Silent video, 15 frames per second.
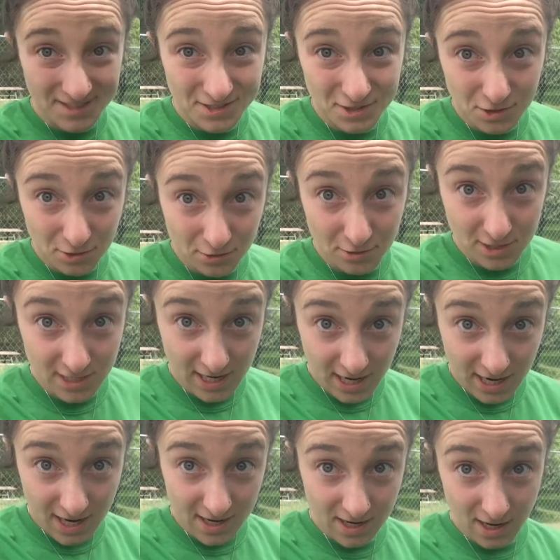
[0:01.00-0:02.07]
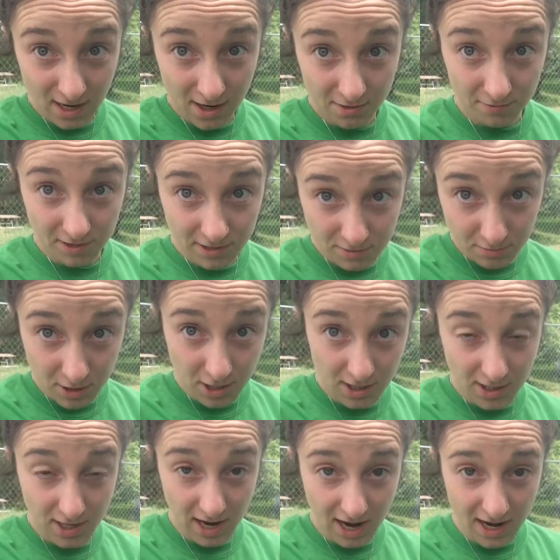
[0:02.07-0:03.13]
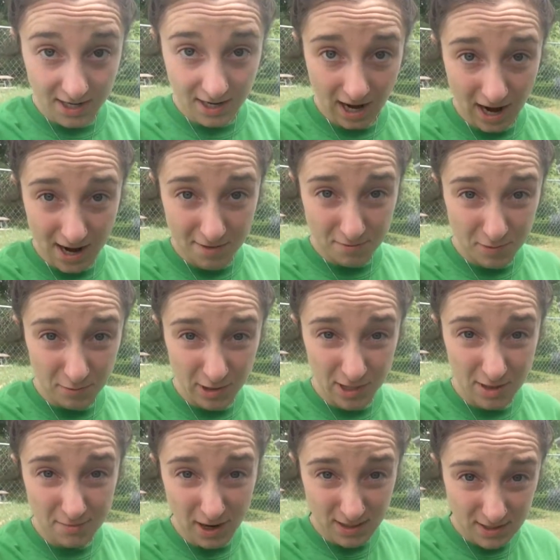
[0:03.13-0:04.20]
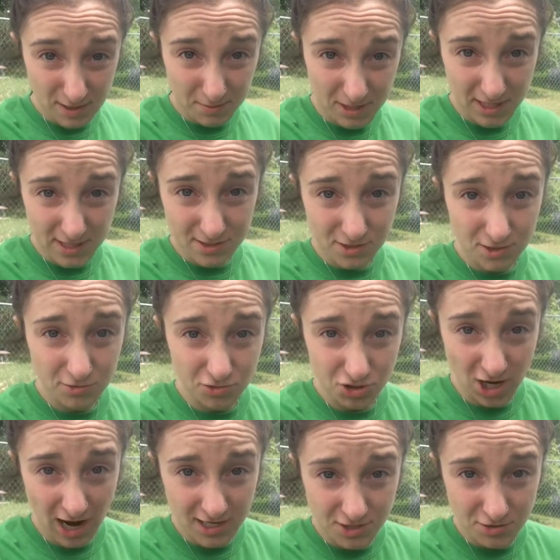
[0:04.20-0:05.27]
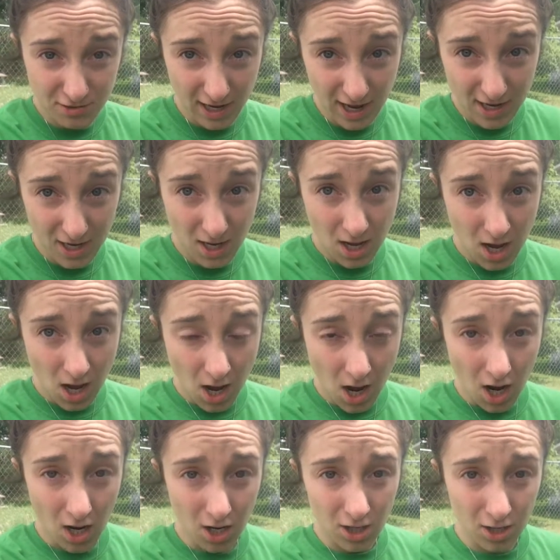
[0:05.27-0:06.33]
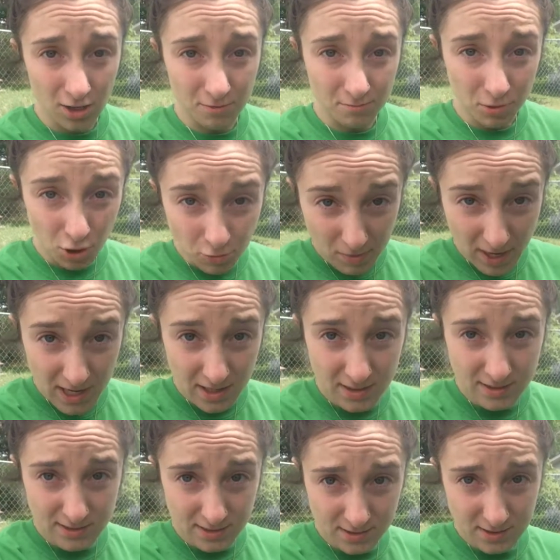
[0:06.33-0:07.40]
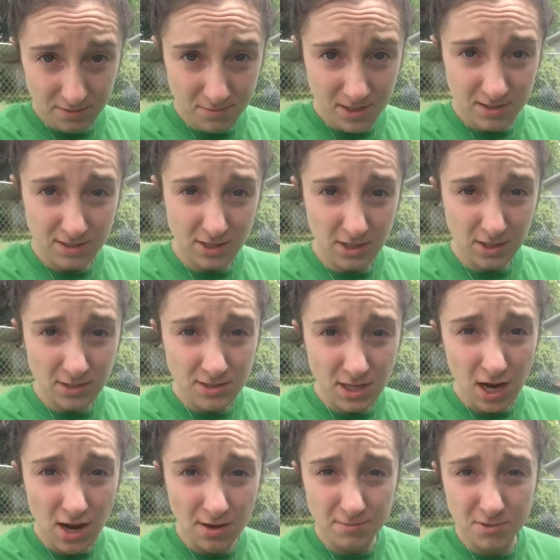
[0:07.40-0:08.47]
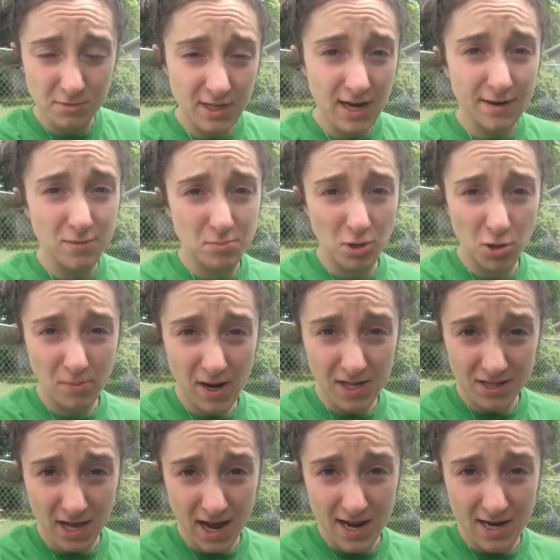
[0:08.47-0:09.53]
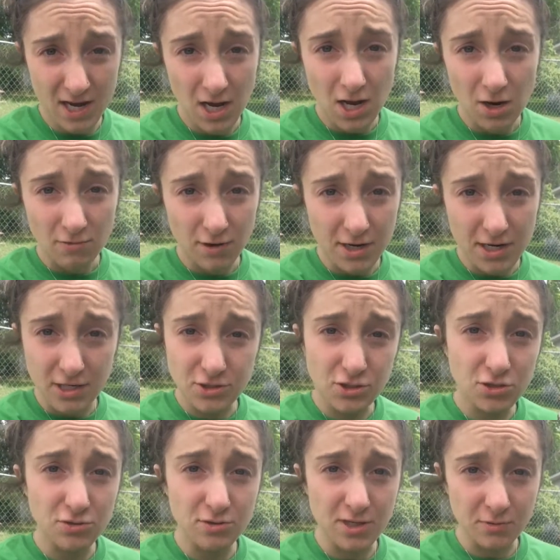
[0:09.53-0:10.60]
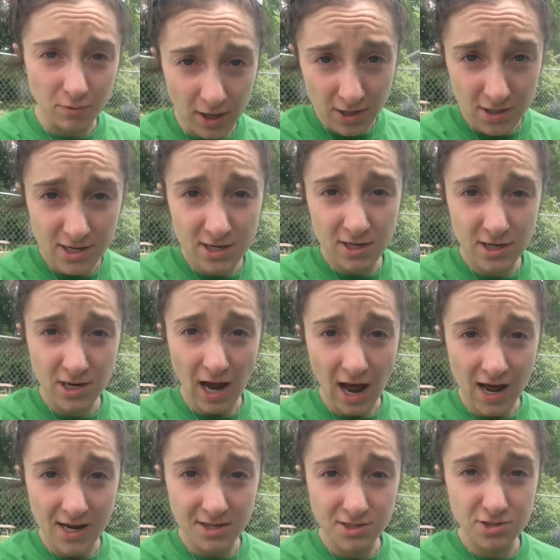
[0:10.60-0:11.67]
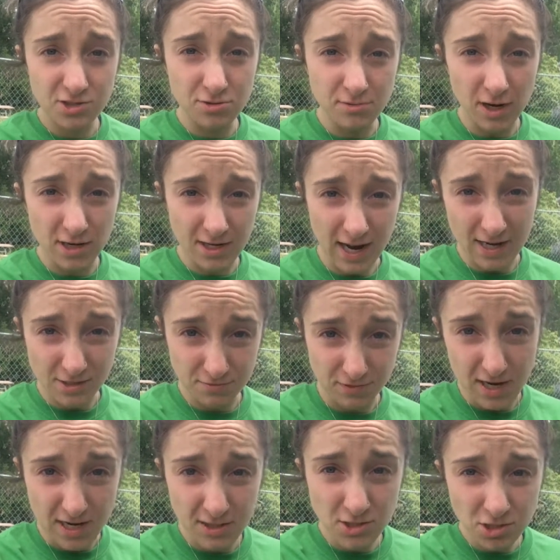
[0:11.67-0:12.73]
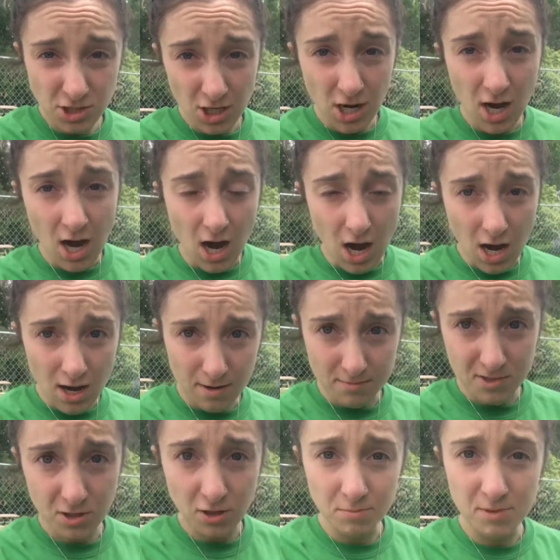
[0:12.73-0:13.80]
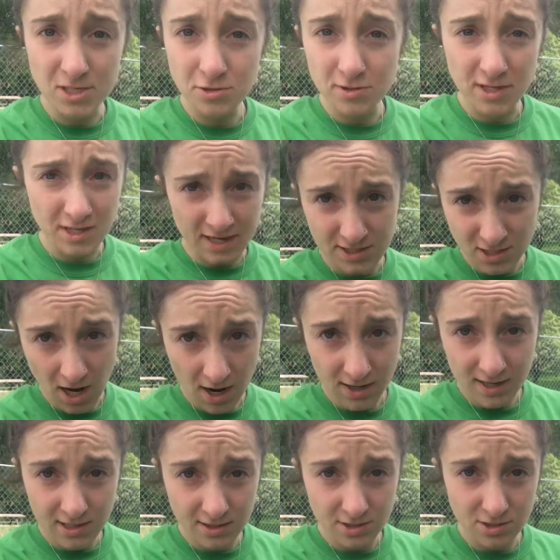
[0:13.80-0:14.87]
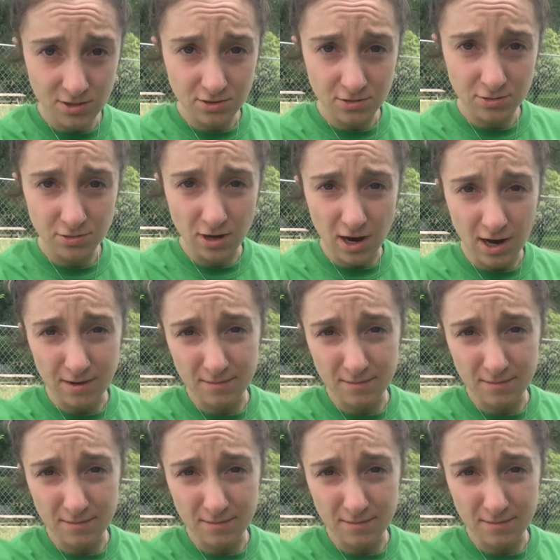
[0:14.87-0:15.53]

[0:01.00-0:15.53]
so today Rita's working and I've been working the past couple days to try to get our propane system installed. So we're gonna have a propane line running to the water heater and to our gas range. So I've been doing a lot of talking to